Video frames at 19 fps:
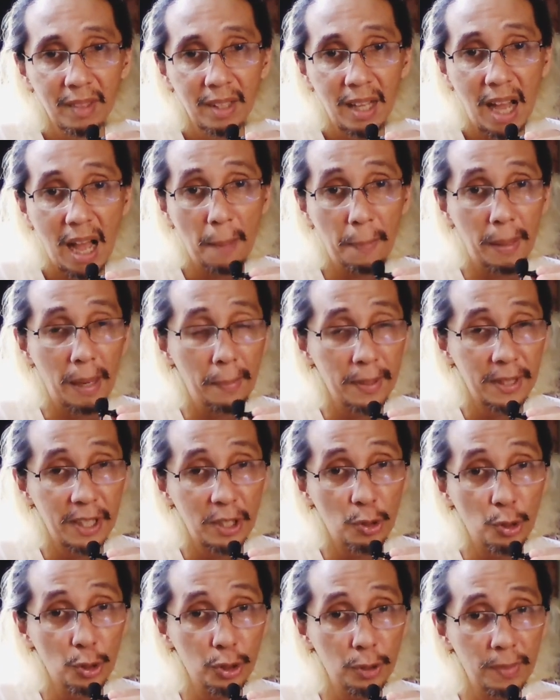happy naman si
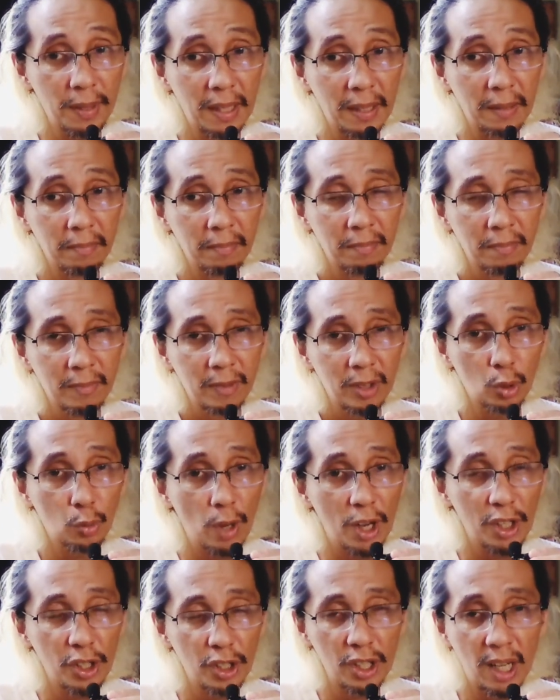Nozomi. So
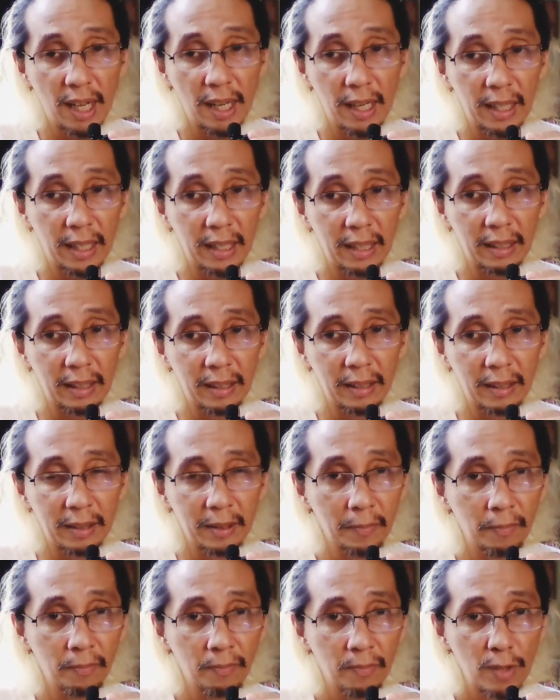why should I
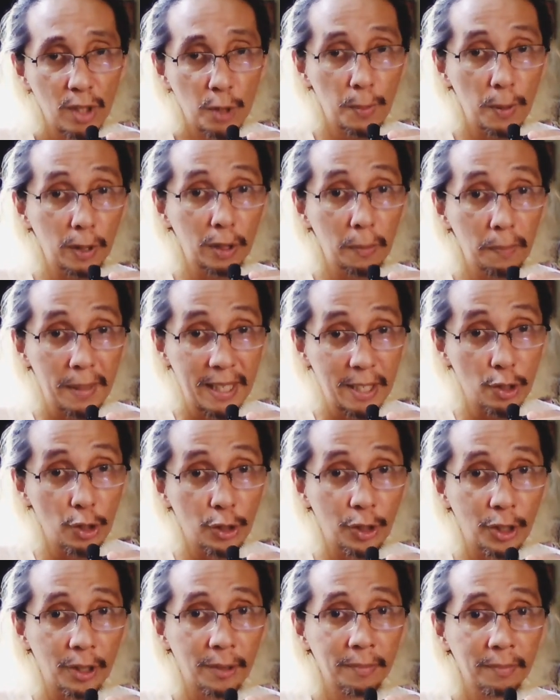spill the beans
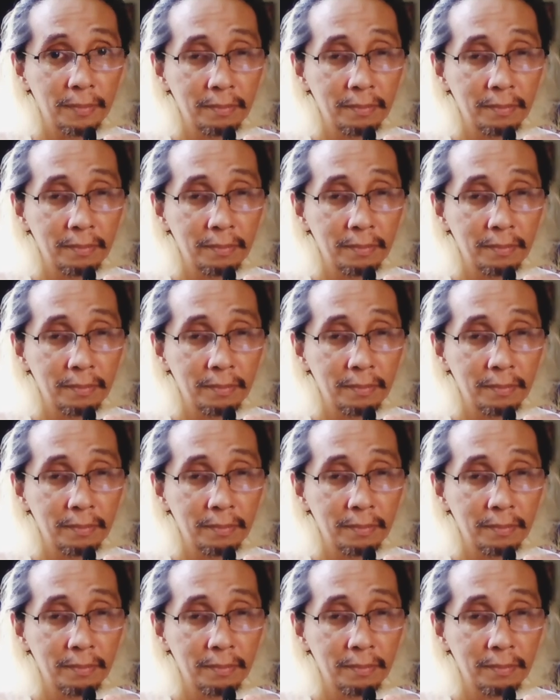on her?